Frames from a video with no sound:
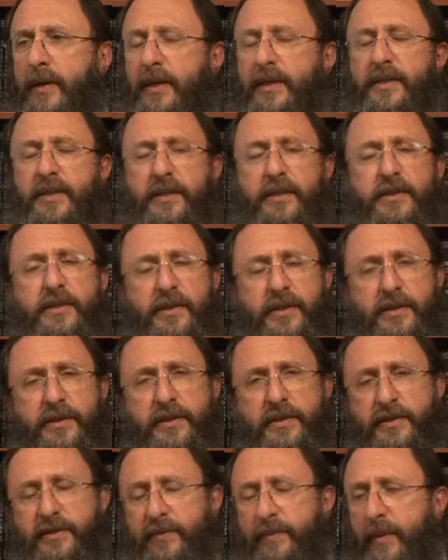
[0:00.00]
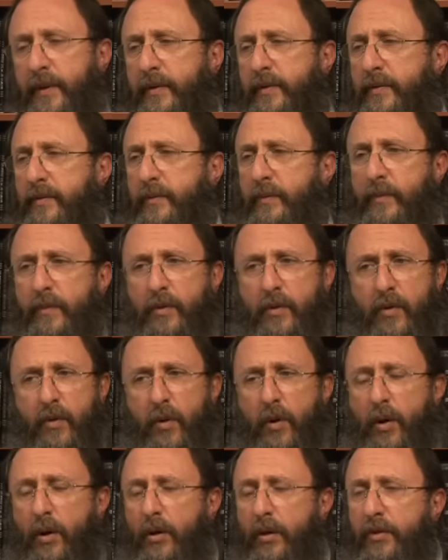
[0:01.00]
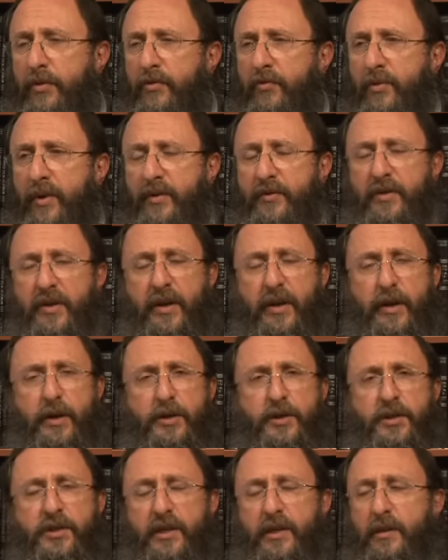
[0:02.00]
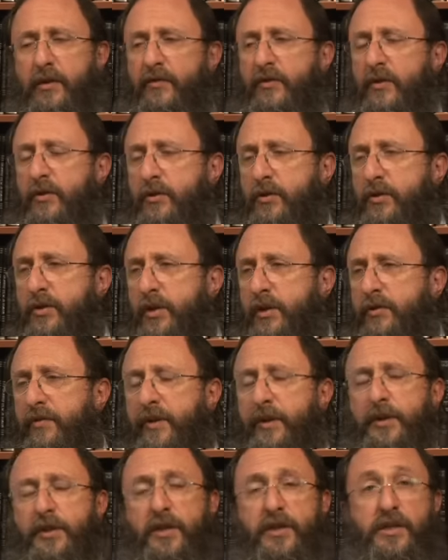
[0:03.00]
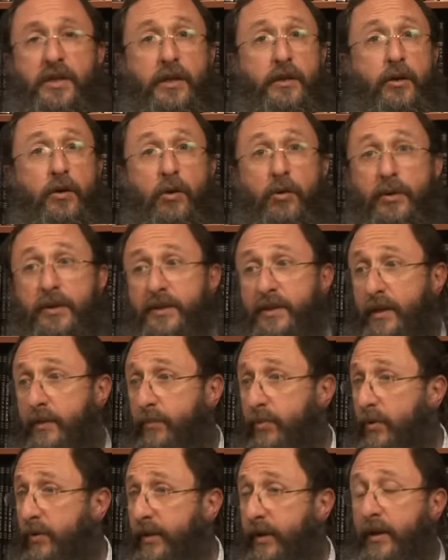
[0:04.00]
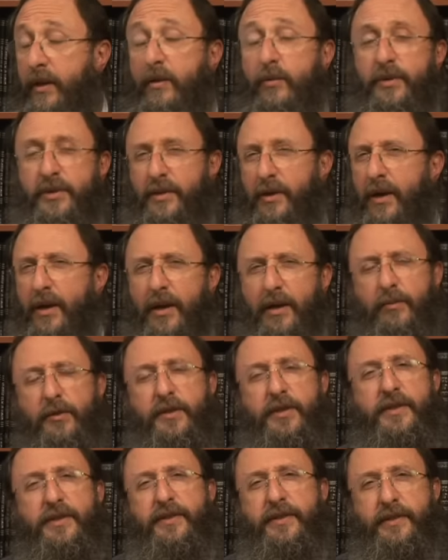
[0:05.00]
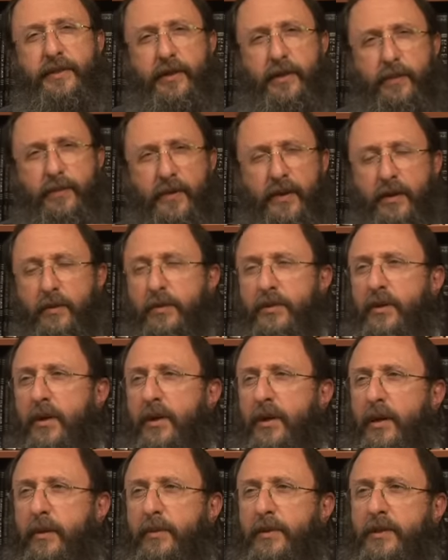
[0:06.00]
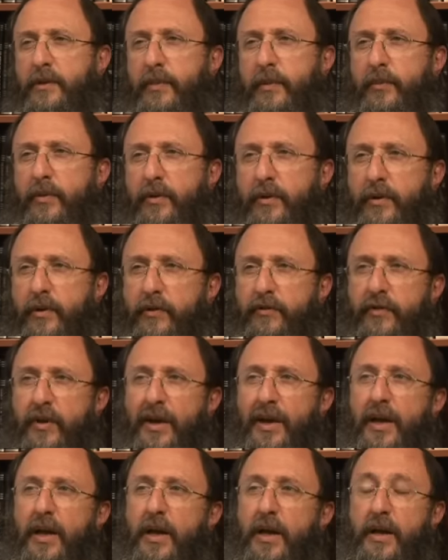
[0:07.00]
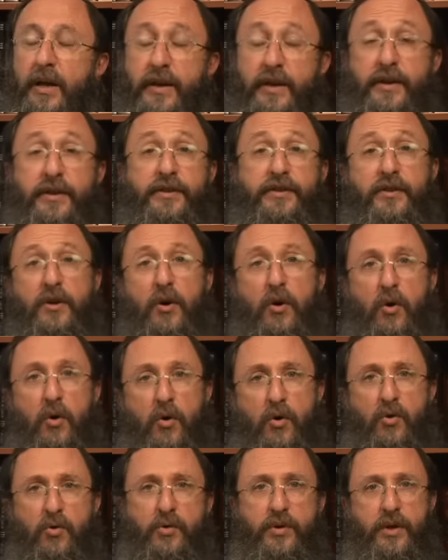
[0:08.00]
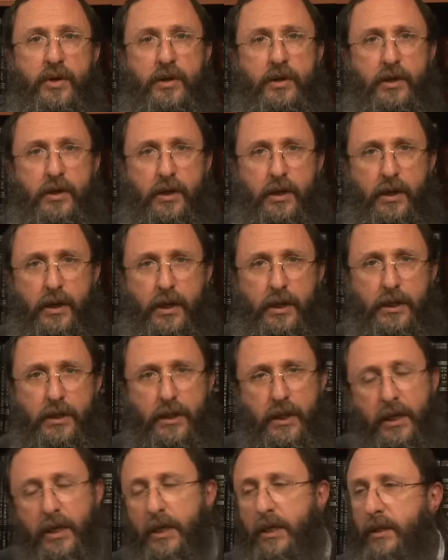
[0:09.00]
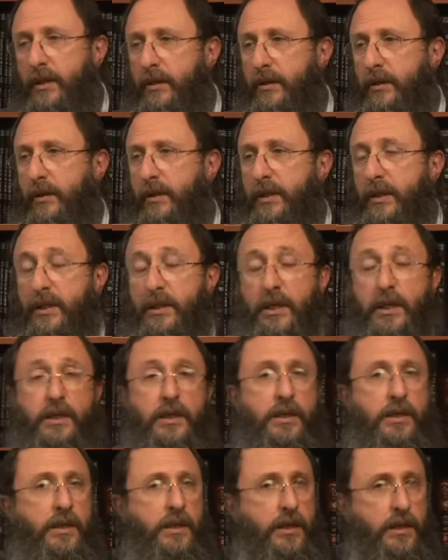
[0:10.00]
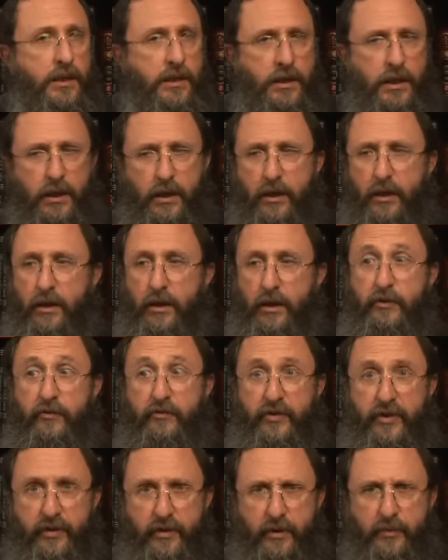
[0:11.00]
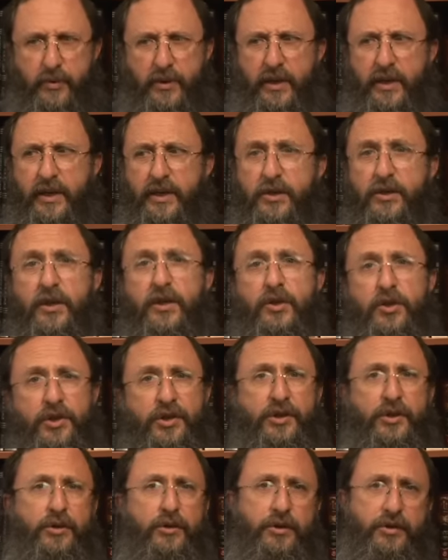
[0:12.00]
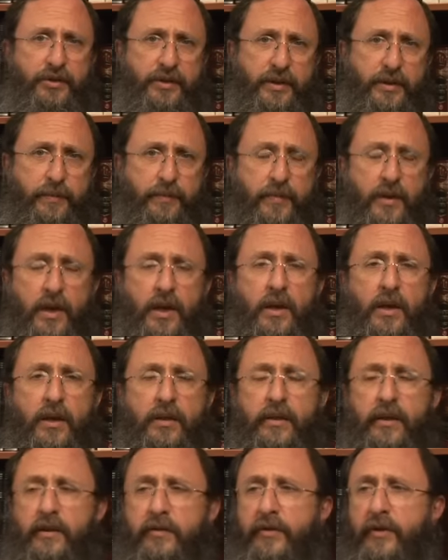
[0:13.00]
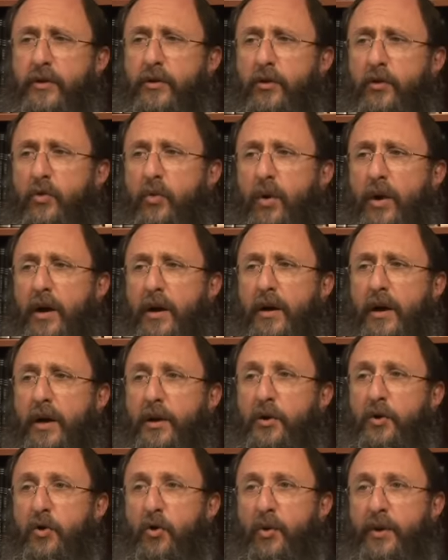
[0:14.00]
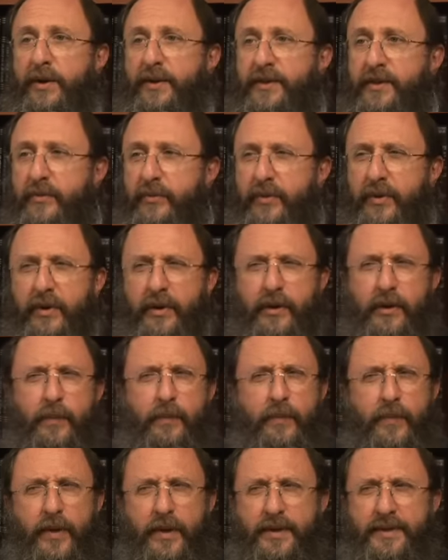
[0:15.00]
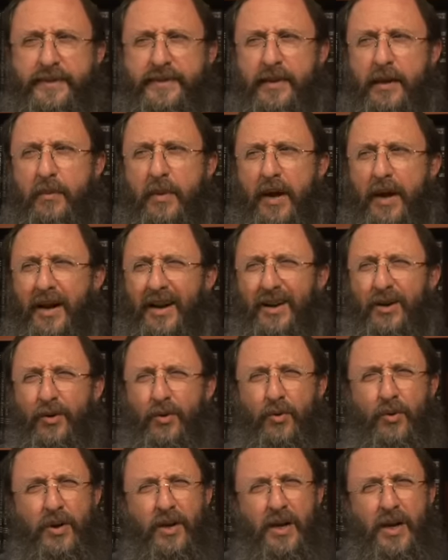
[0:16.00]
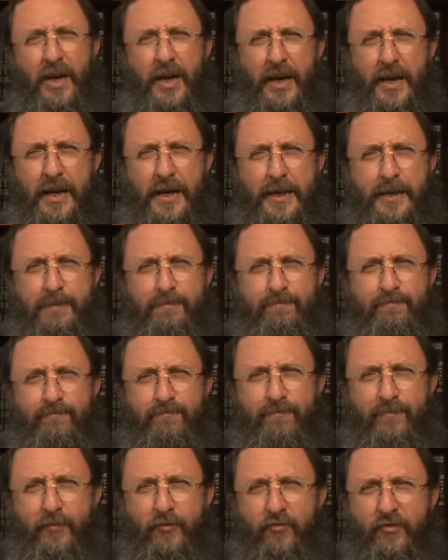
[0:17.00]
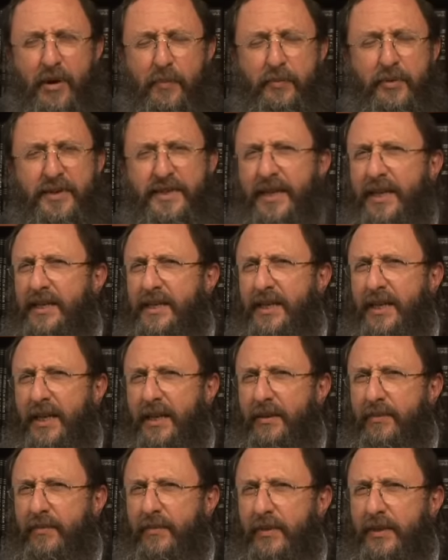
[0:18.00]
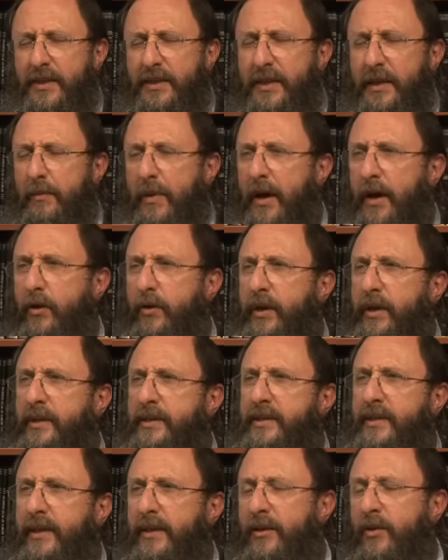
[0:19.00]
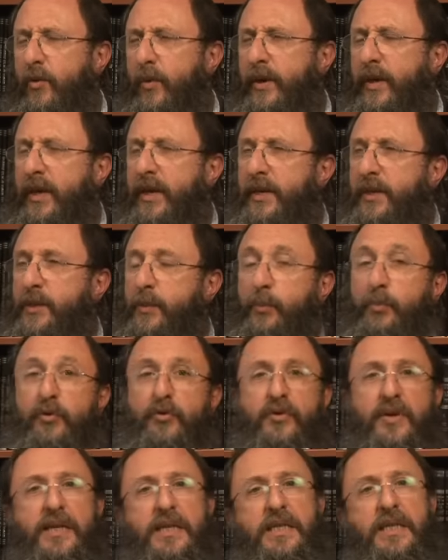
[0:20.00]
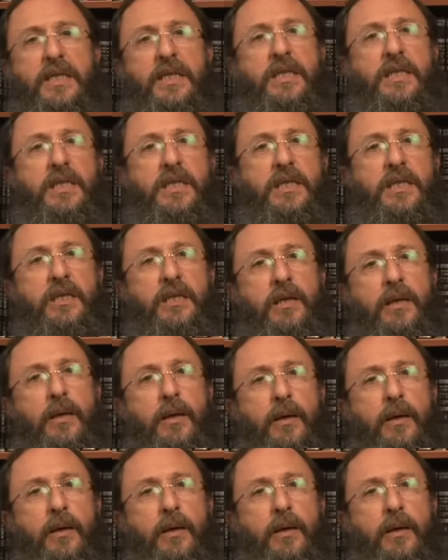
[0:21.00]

existence all throughout the ages, in the future generations, in the Holy Temple that he was not able to see, that he was not able to be part of. His own lineal descendants, his, veritably, his children, the Levitical choir, are going to be somehow representing him, somehow continuing his presence